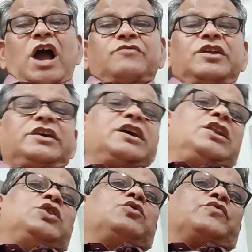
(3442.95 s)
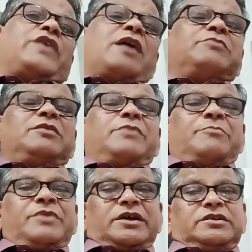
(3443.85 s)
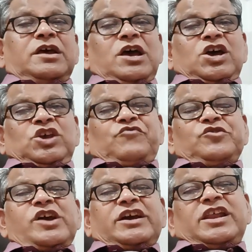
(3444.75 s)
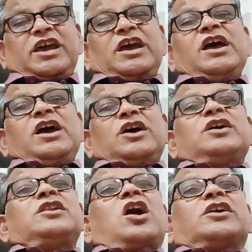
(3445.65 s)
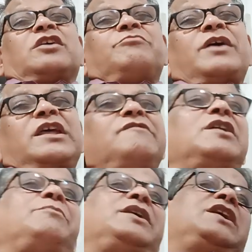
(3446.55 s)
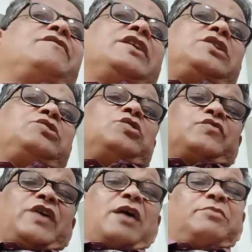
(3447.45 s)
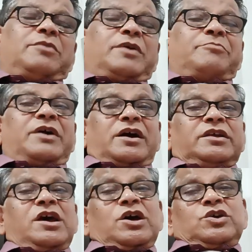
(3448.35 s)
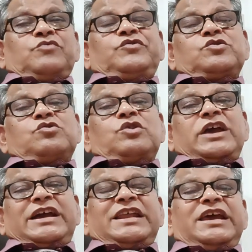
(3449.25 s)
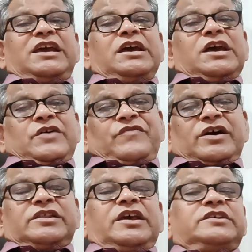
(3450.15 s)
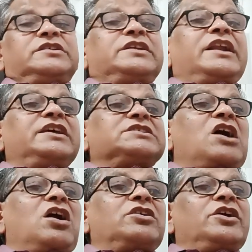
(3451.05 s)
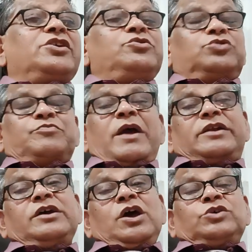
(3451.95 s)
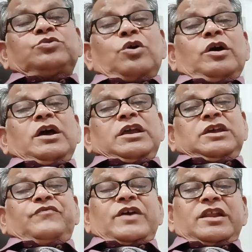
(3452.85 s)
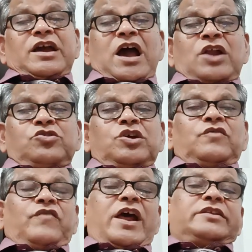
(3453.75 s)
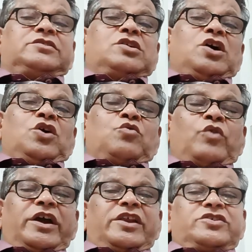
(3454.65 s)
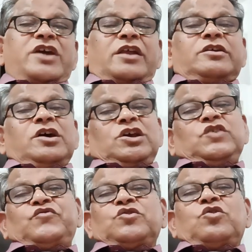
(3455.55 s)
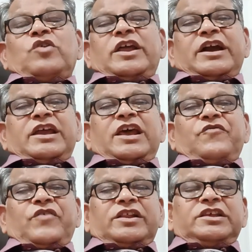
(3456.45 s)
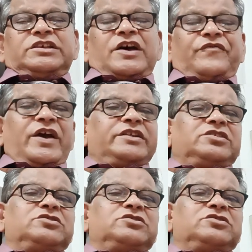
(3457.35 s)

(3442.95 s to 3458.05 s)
kill your family members. If you agree, a lot of money will be given to your family member. If you go agree for this, that is called inducement. So if any undue influence, coercion, if you don't agree for this offense,